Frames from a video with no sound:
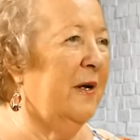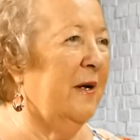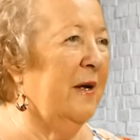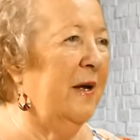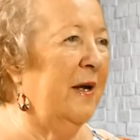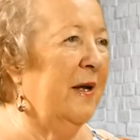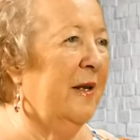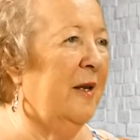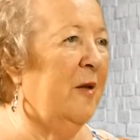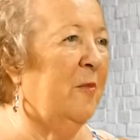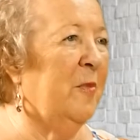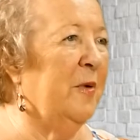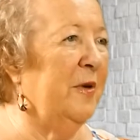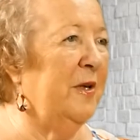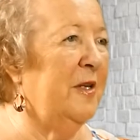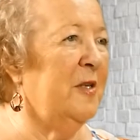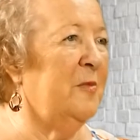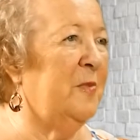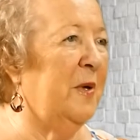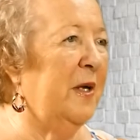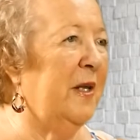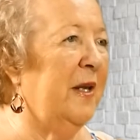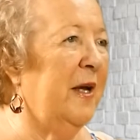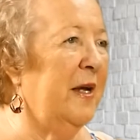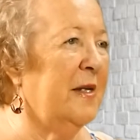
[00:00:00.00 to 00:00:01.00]
anybody's
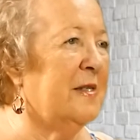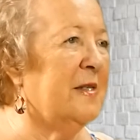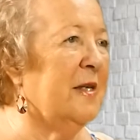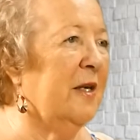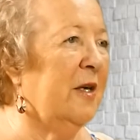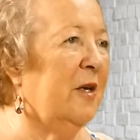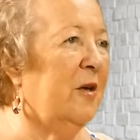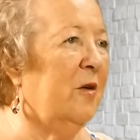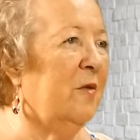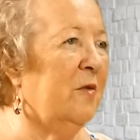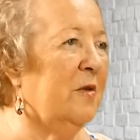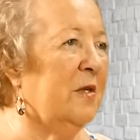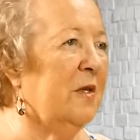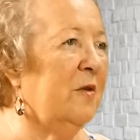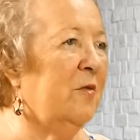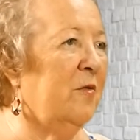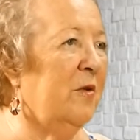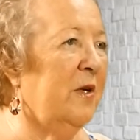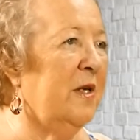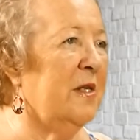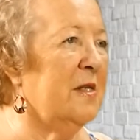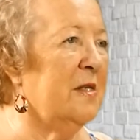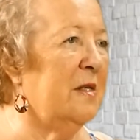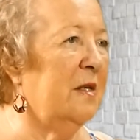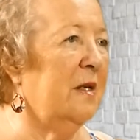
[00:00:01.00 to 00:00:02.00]
been executed
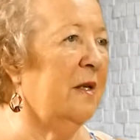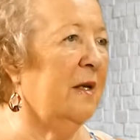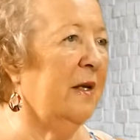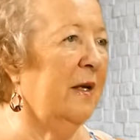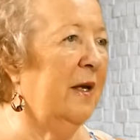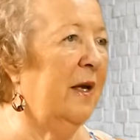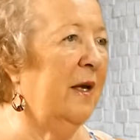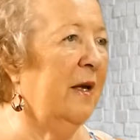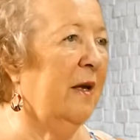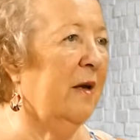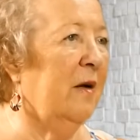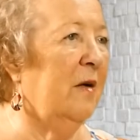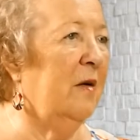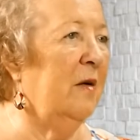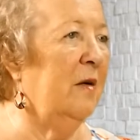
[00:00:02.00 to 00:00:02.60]
recently here.